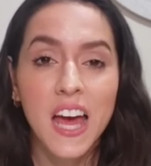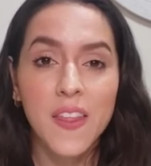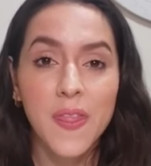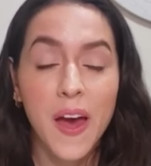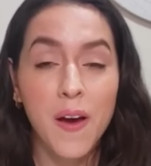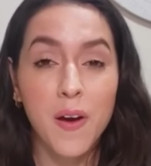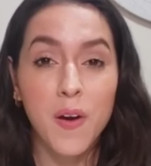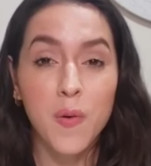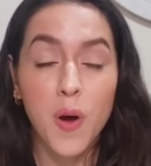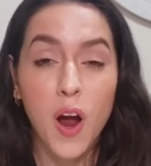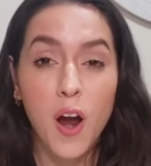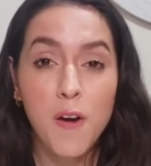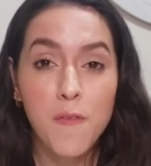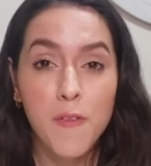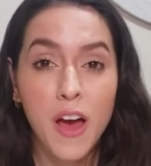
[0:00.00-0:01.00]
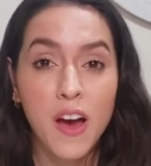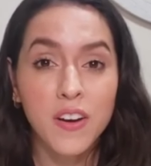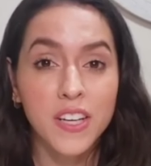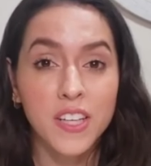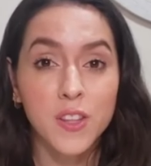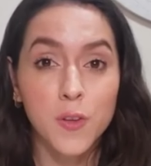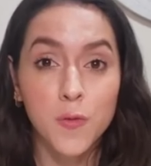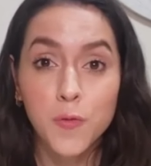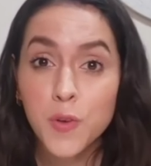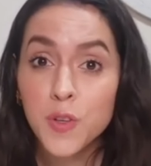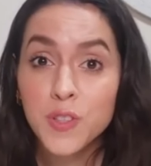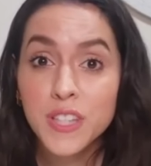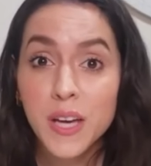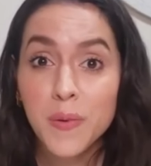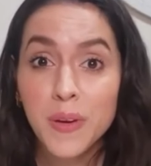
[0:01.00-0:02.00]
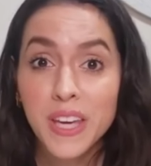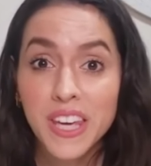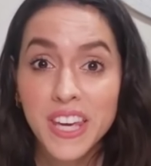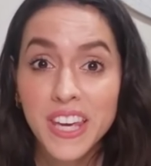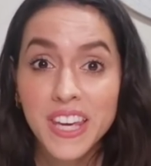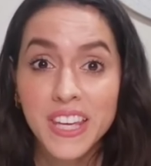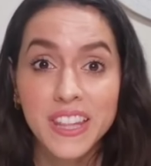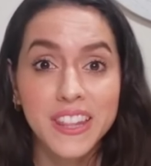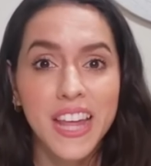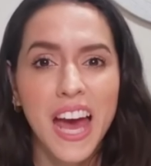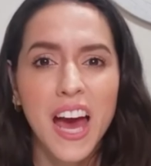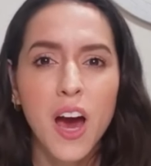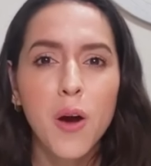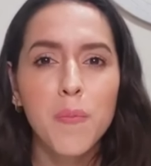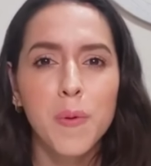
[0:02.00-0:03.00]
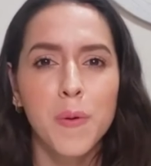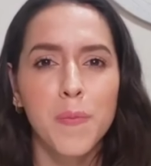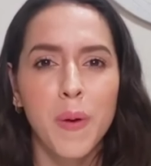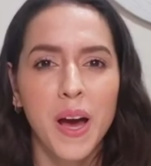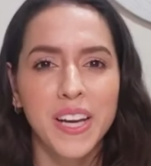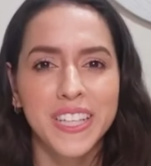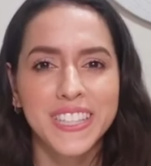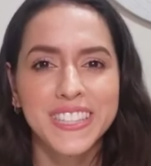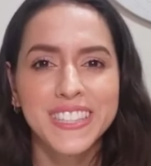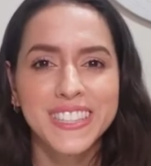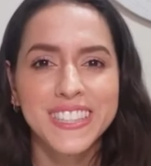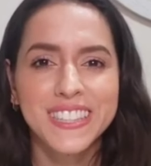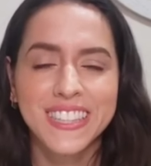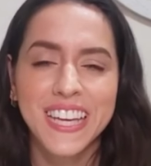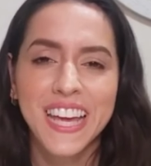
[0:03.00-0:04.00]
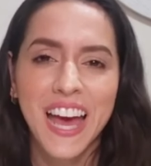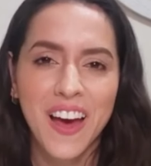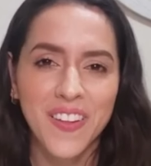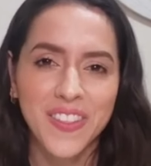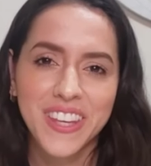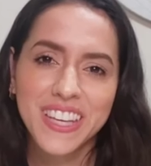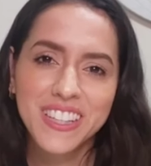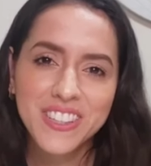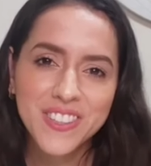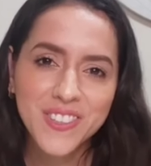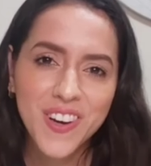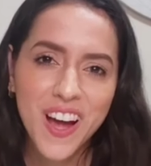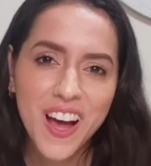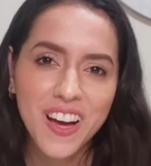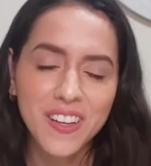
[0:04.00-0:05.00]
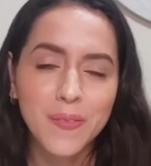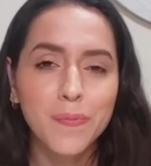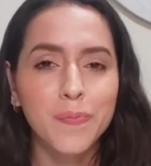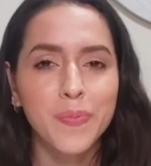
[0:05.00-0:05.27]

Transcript: that are found in the foods that we eat that help our bodies stay healthy and strong.